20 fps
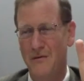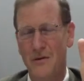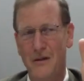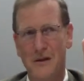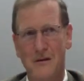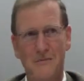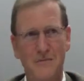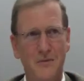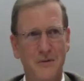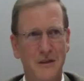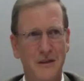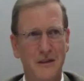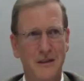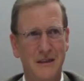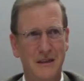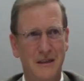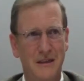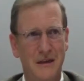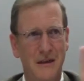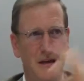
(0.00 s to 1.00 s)
You can put it
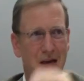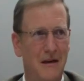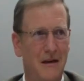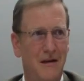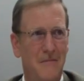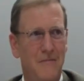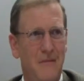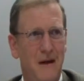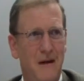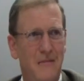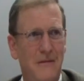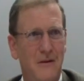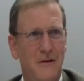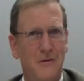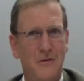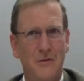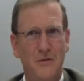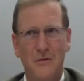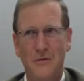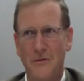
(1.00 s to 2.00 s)
as a
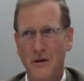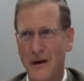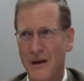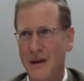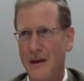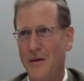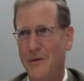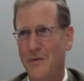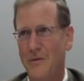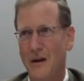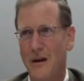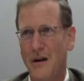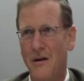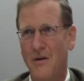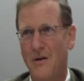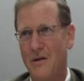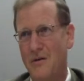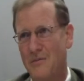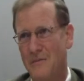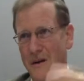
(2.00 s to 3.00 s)
amendment to your regular will
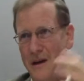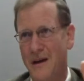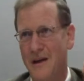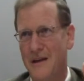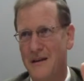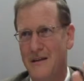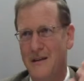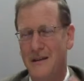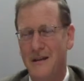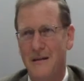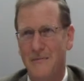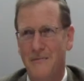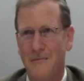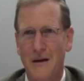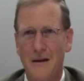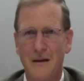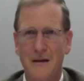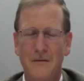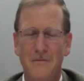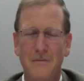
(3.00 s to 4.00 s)
or you make it
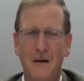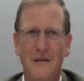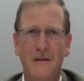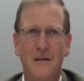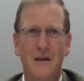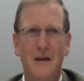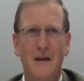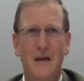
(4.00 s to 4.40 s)
independent. But